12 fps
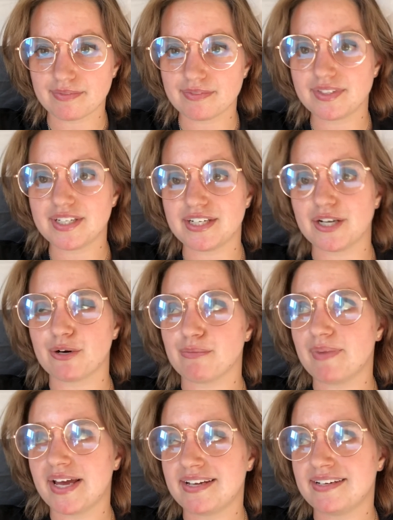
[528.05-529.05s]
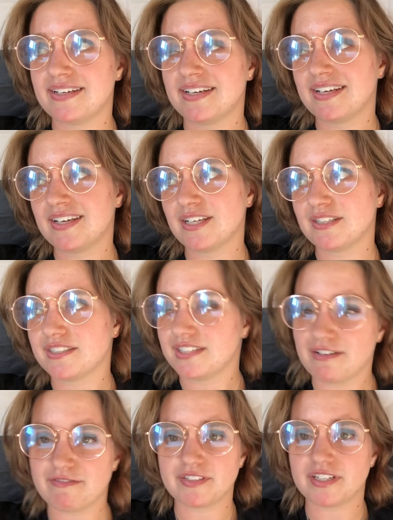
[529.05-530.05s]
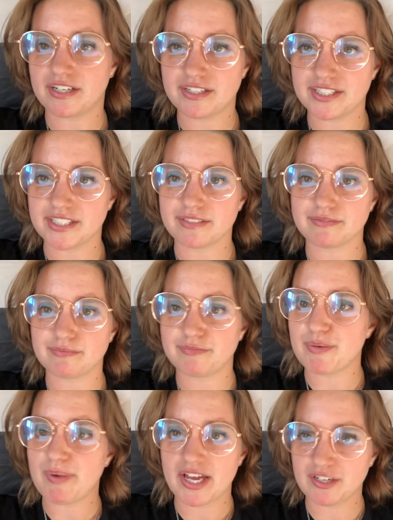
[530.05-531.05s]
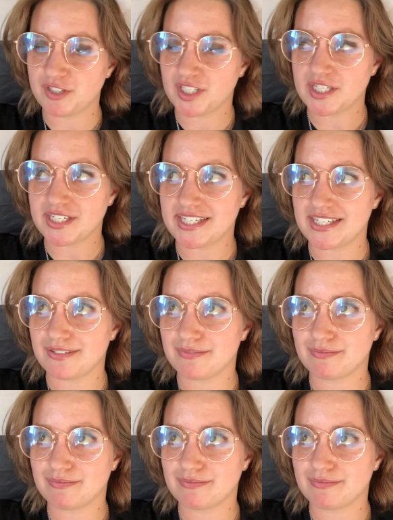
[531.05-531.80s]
Men suffer under the patriarchy